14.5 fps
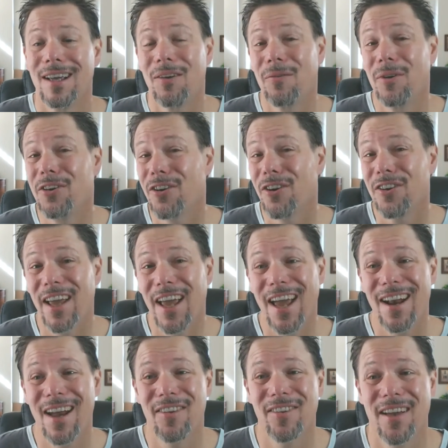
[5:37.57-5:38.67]
we turn to
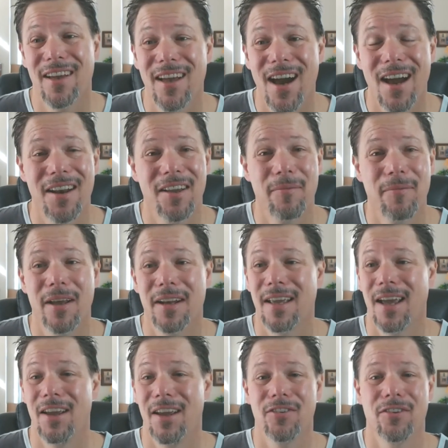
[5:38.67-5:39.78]
antipsychotic
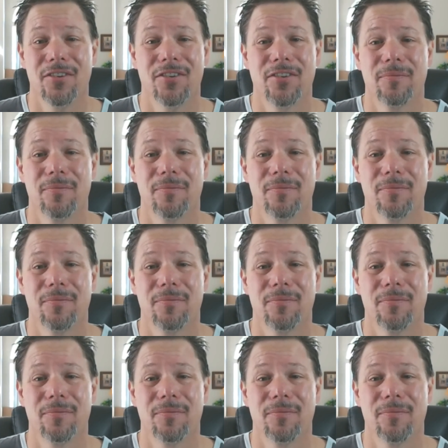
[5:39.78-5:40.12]
medications.